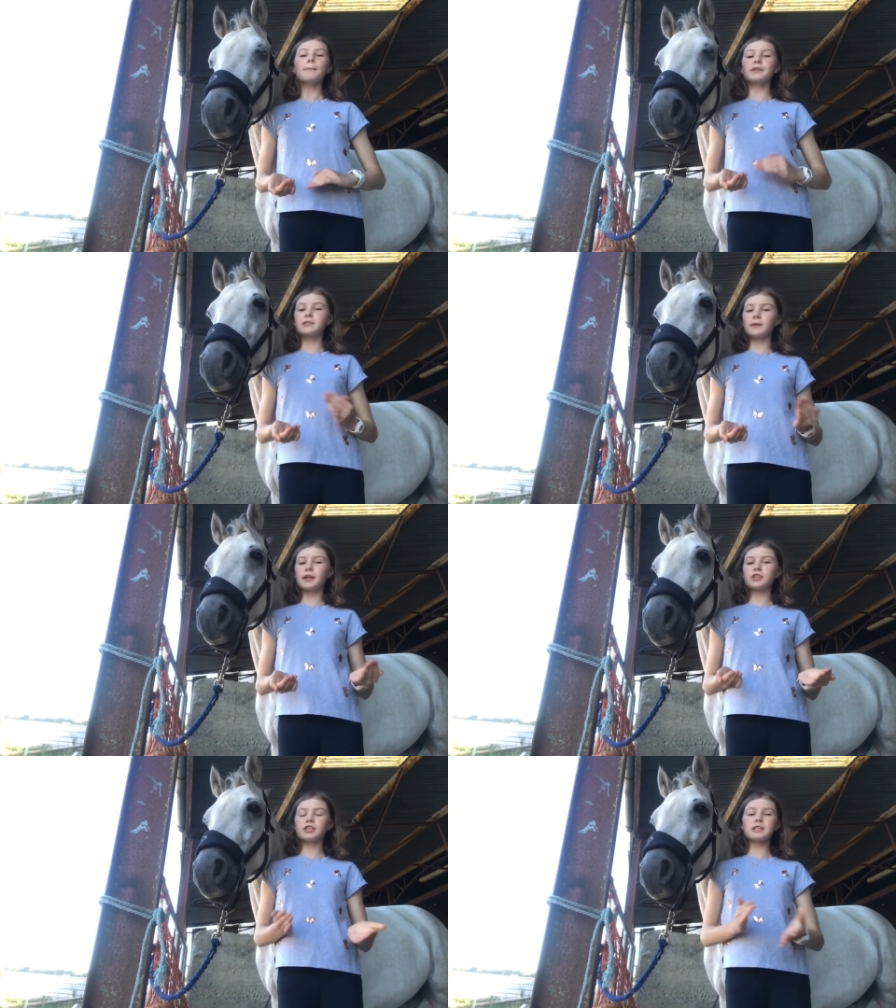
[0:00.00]
but sweet
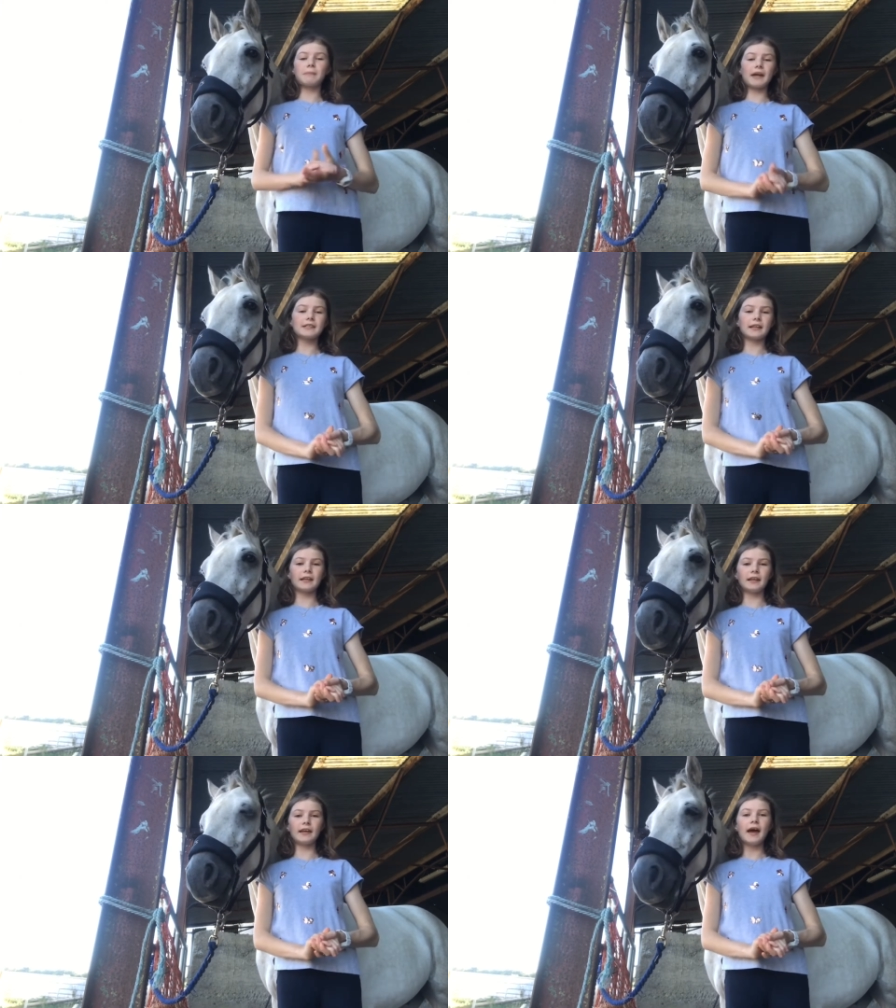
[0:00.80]
itch is
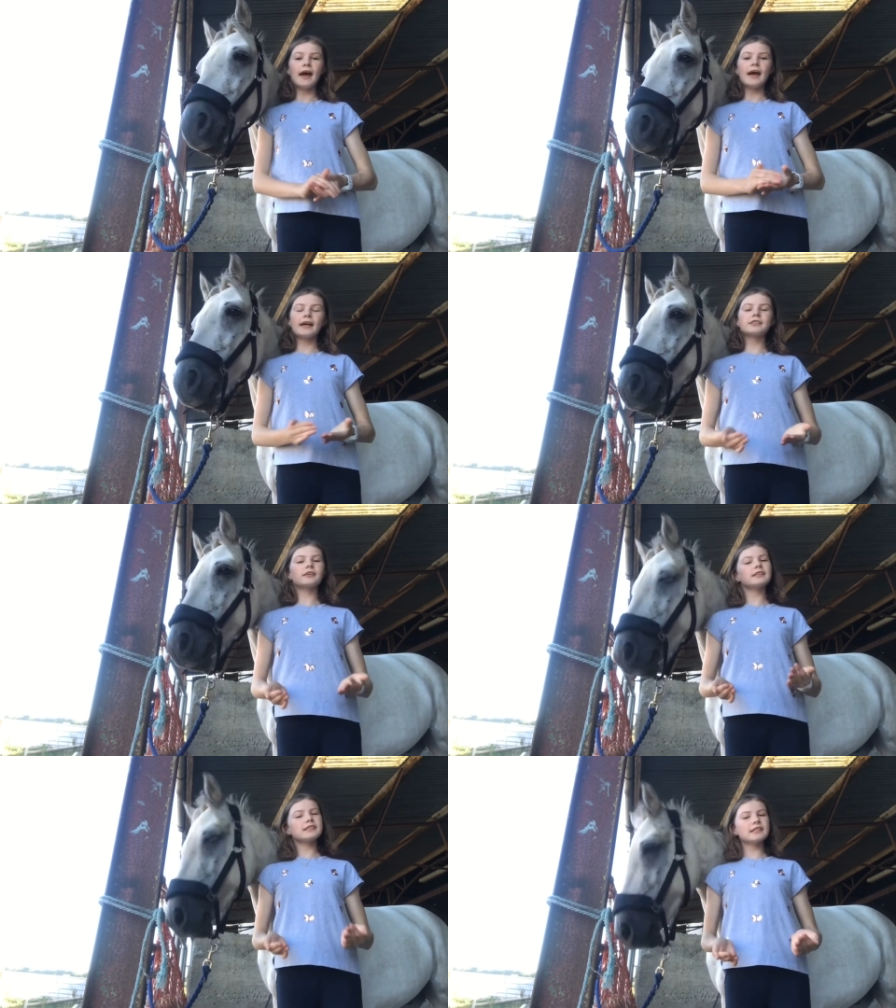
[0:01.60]
basically, it's
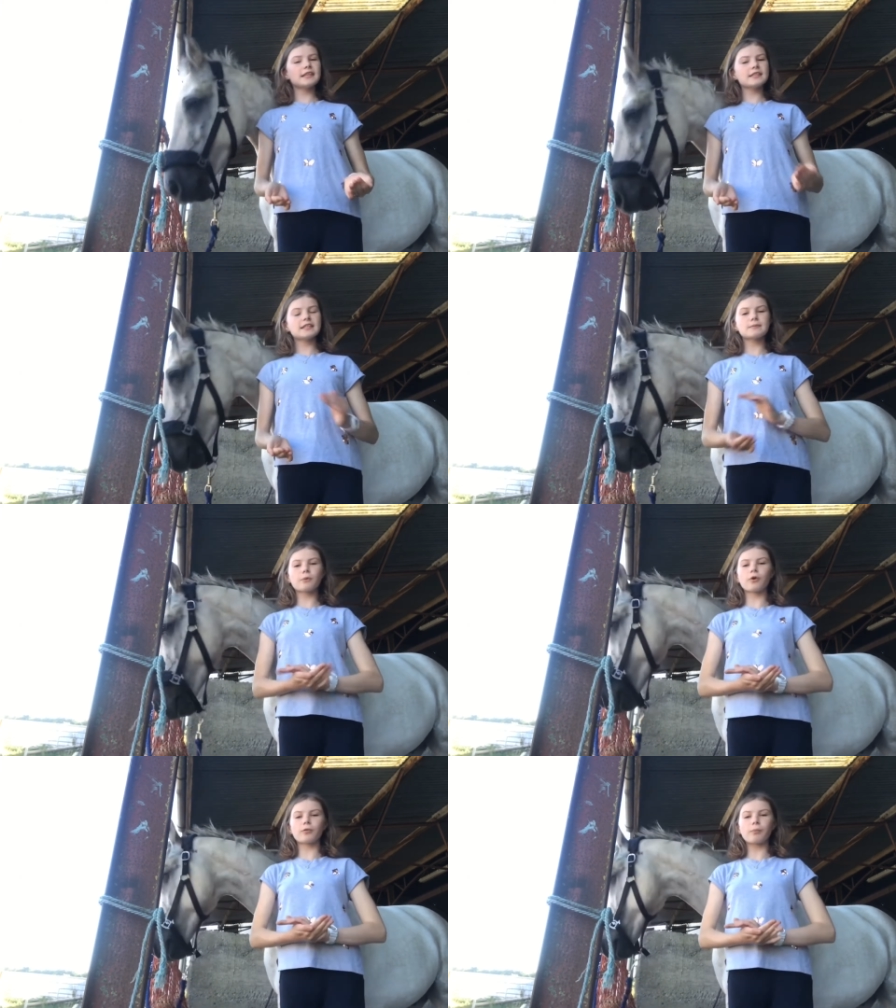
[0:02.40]
not a disease, it's
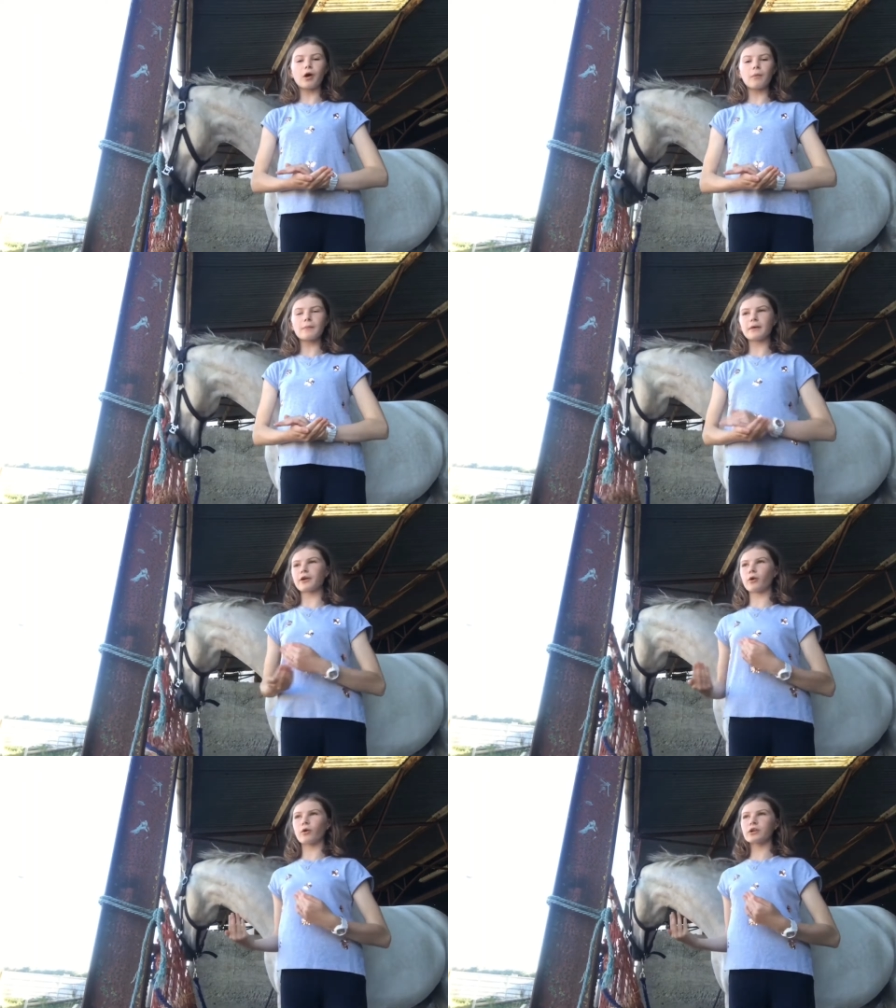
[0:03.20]
more of a problem
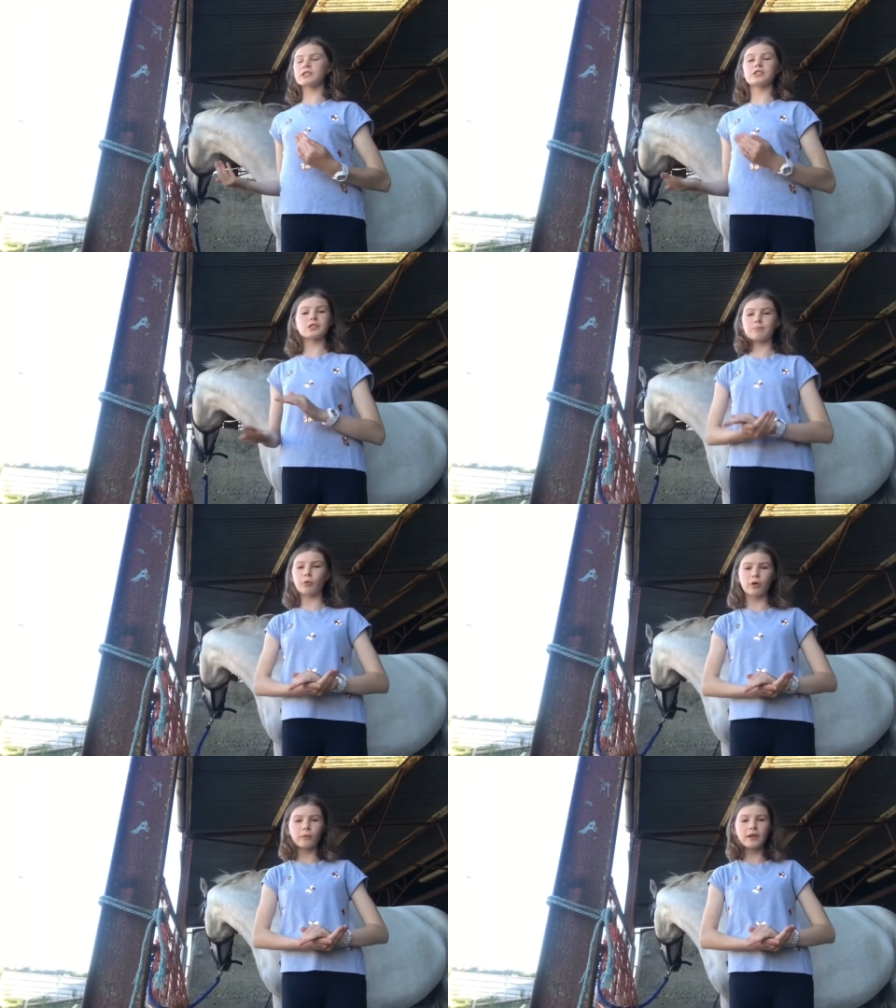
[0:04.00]
that your horse is just
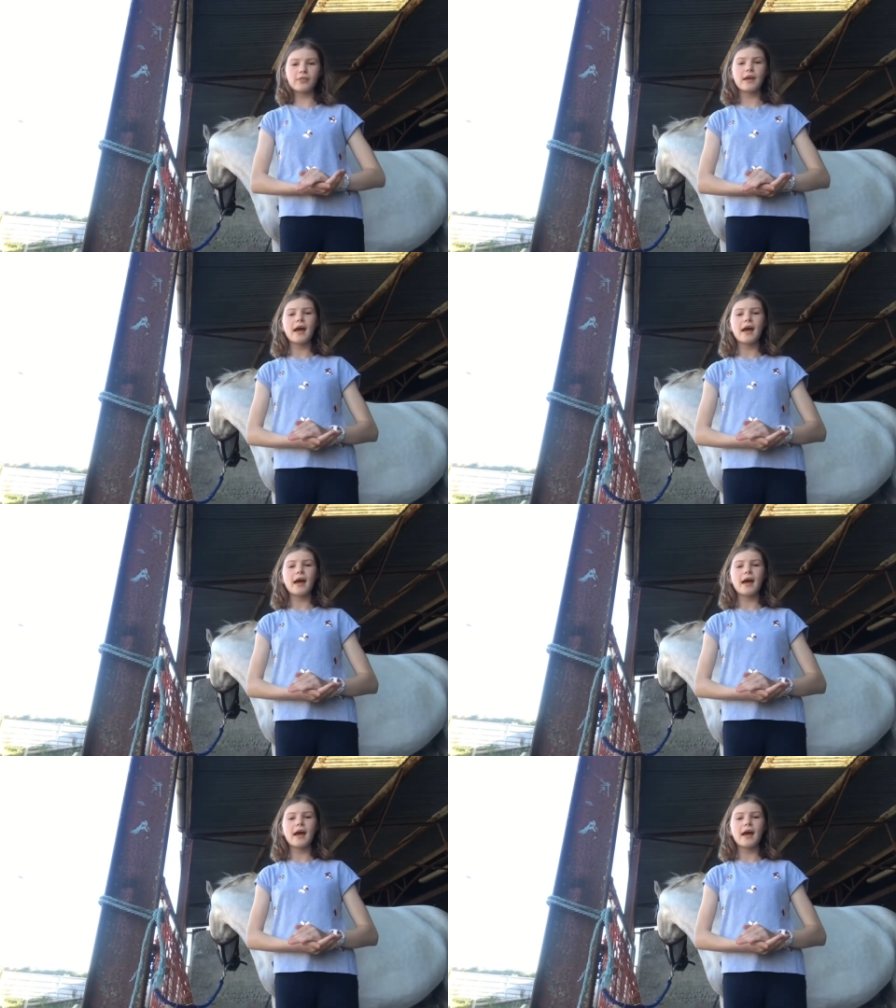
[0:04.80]
born with,